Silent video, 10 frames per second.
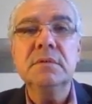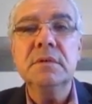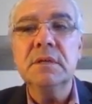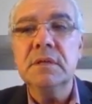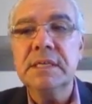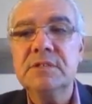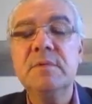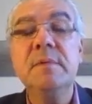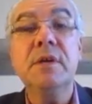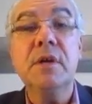
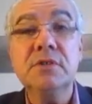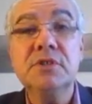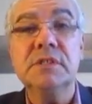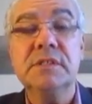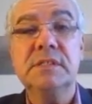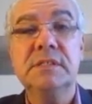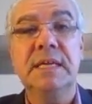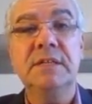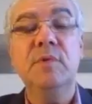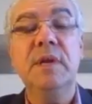extremely conscious
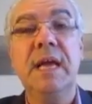that we